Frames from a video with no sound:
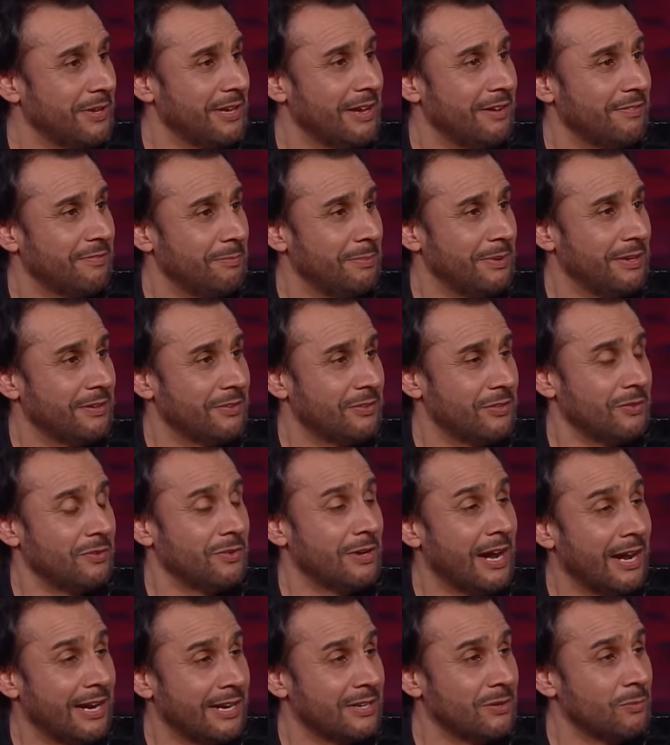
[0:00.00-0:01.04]
have been to
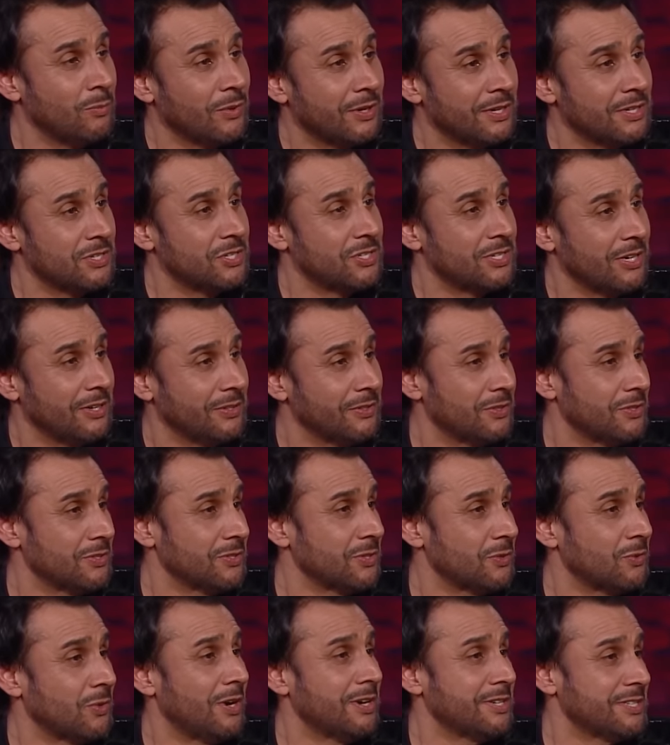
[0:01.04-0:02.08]
91
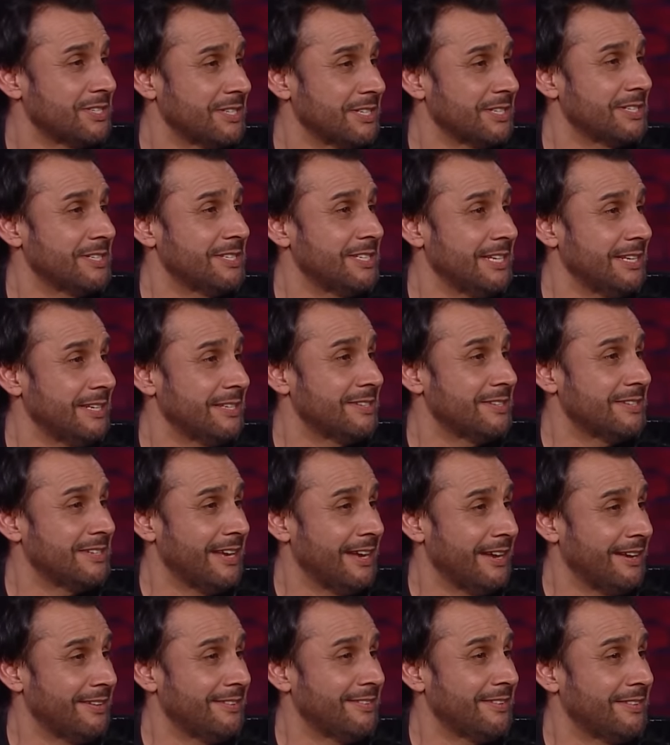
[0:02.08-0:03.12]
shelters across 16
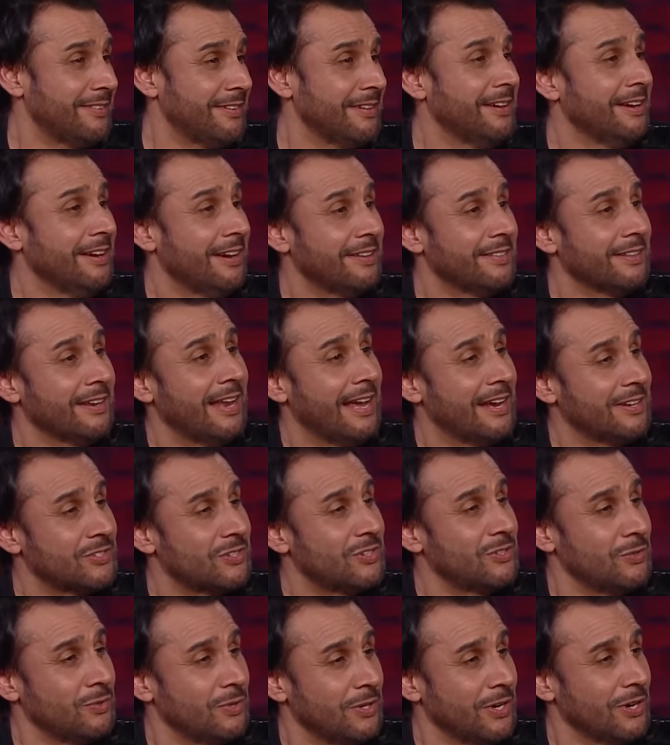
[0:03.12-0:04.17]
states in the
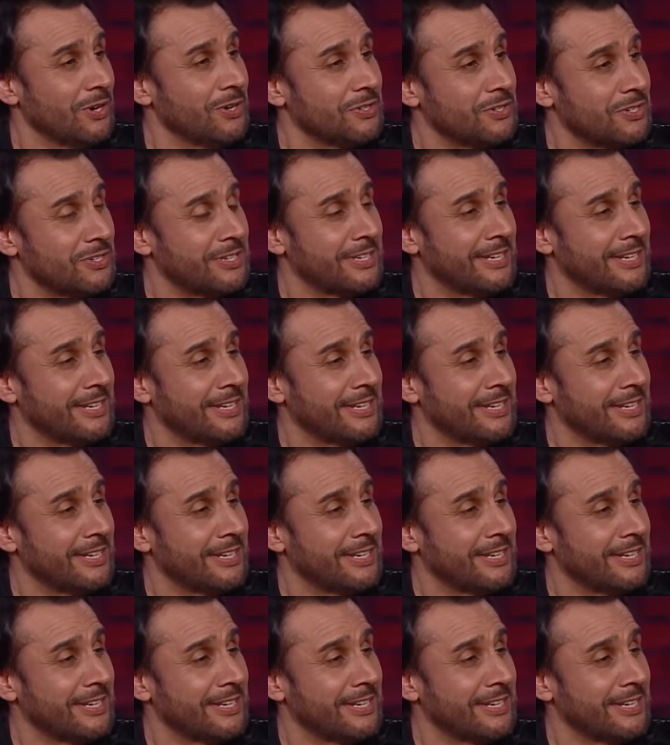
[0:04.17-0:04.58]
last 2 years.